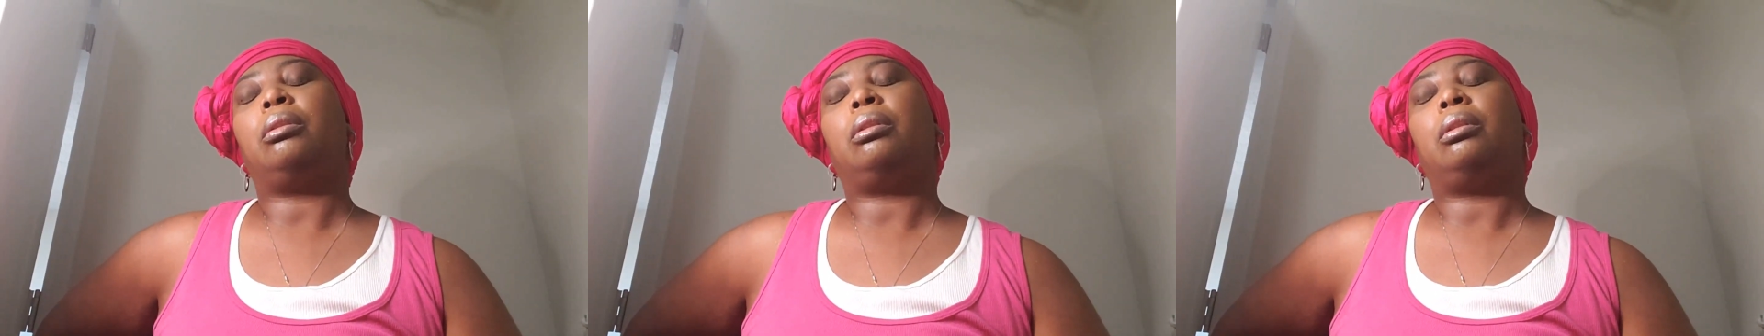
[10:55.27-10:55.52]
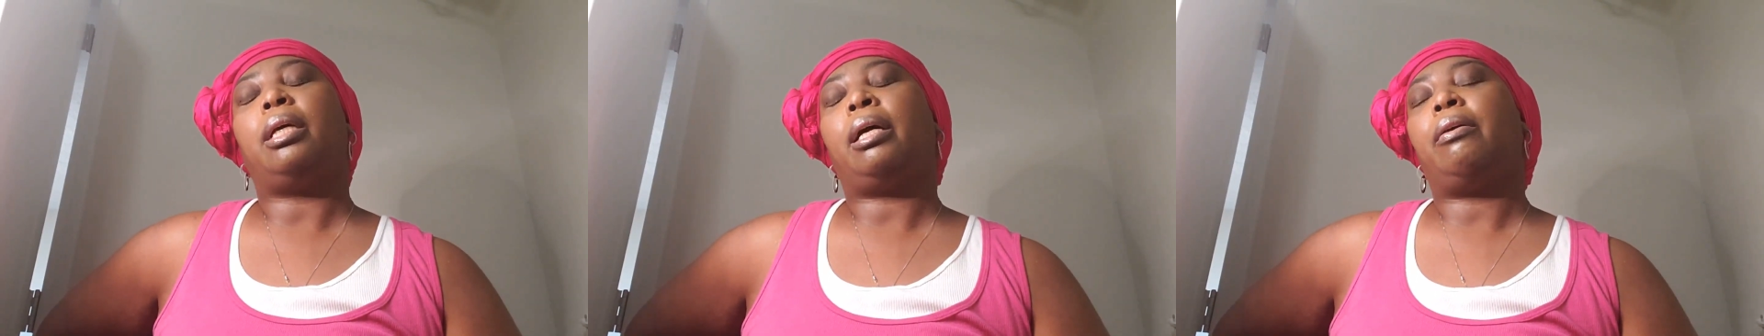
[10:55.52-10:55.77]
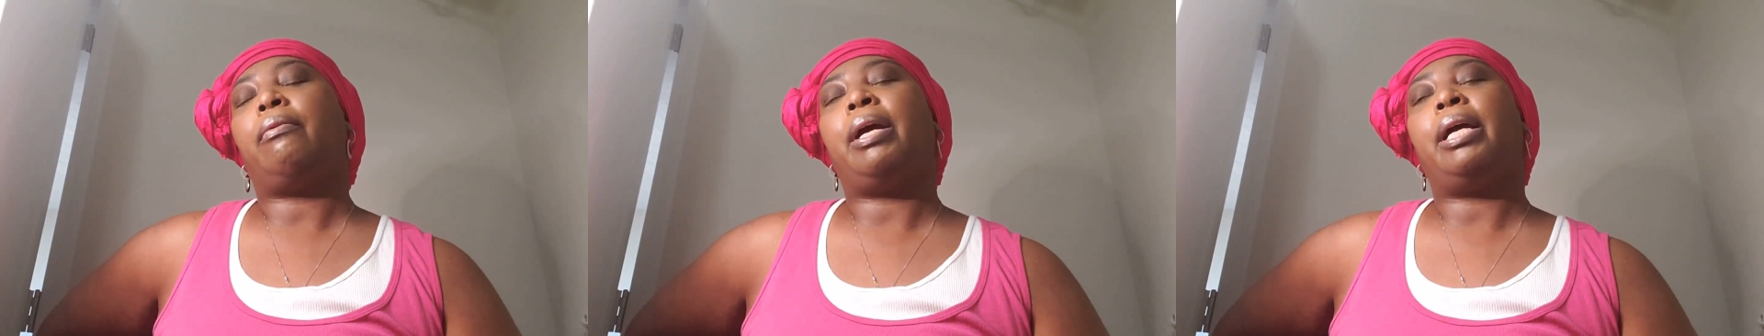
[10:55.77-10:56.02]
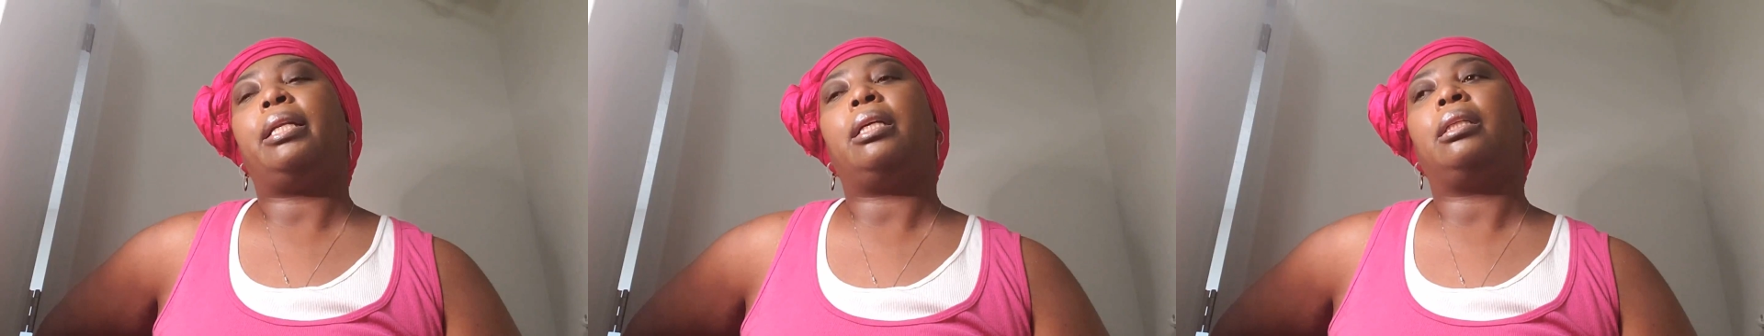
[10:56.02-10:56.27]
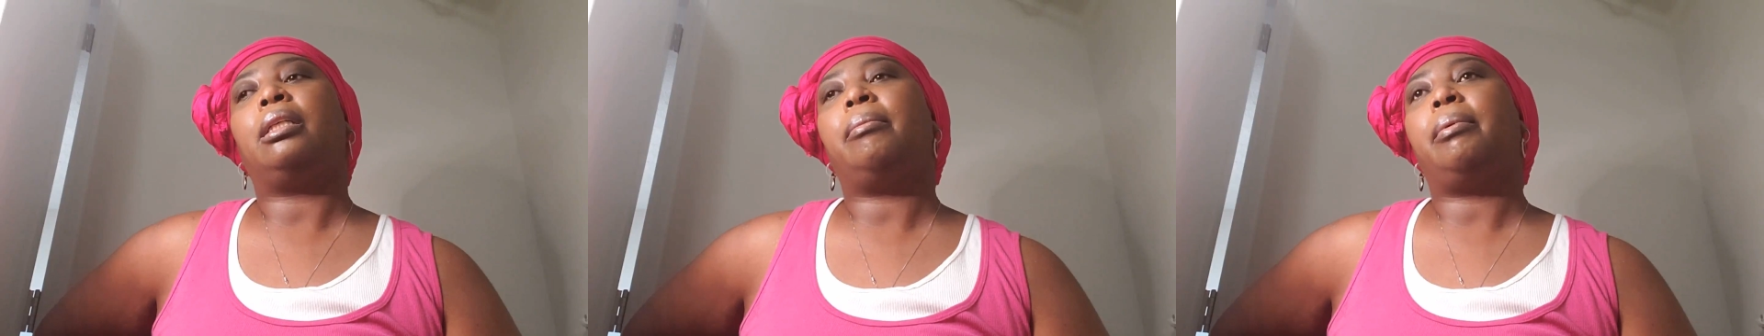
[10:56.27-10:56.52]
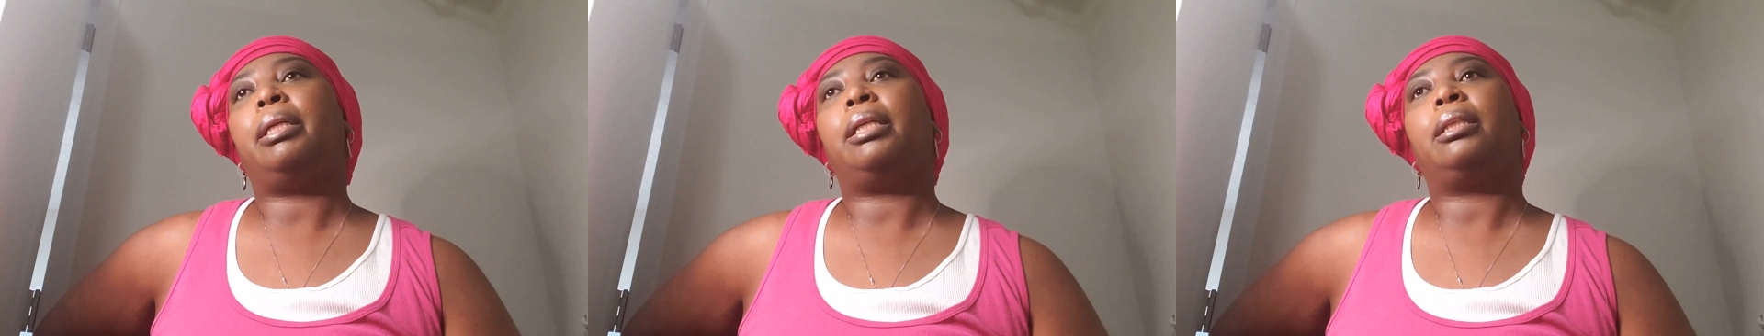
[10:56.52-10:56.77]
decorating a little
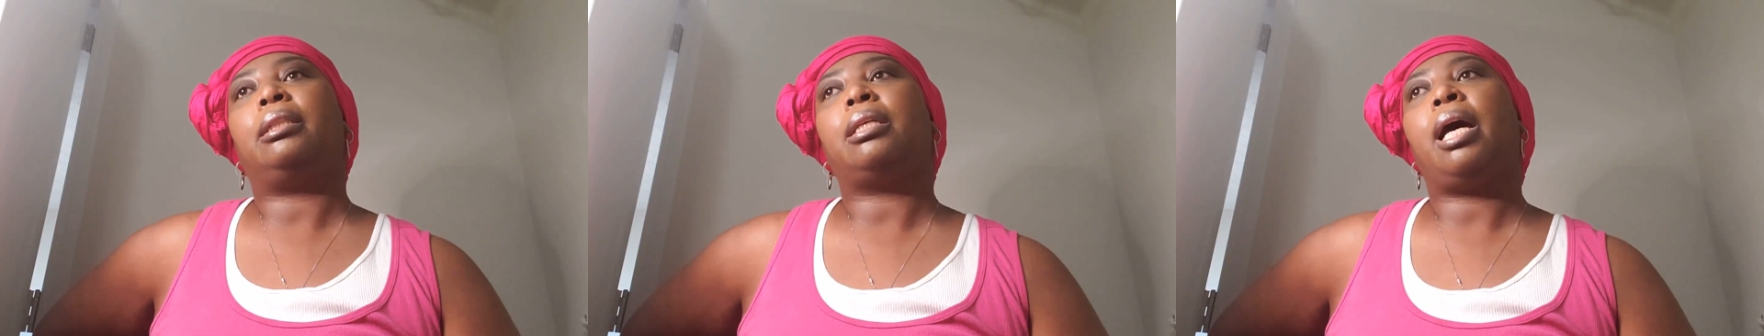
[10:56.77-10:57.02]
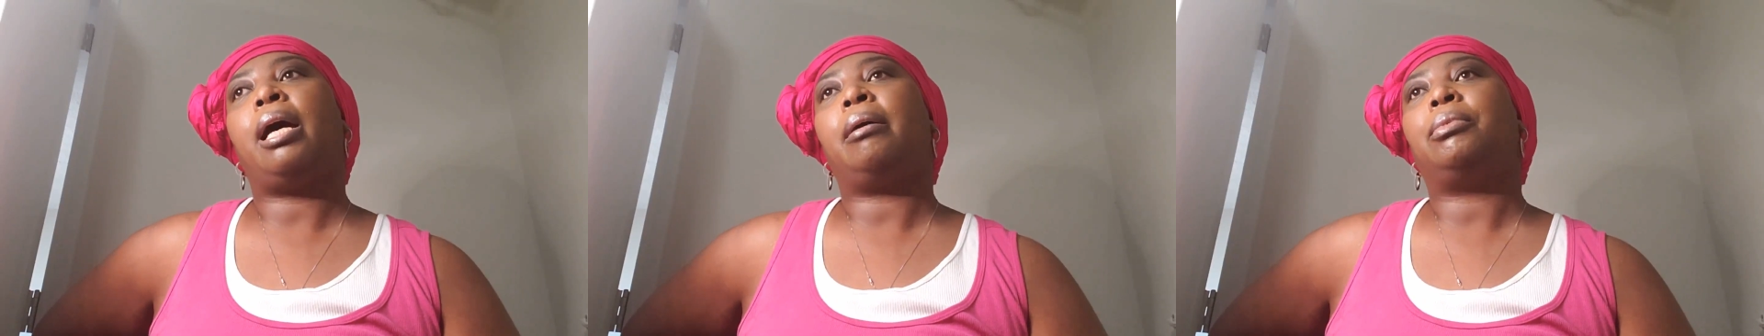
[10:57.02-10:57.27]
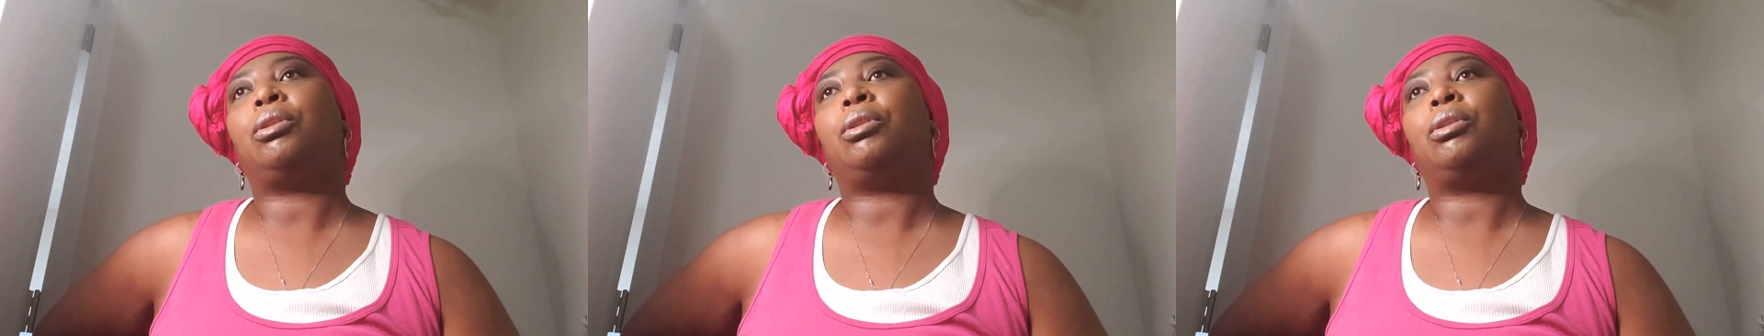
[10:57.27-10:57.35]
bit at a time.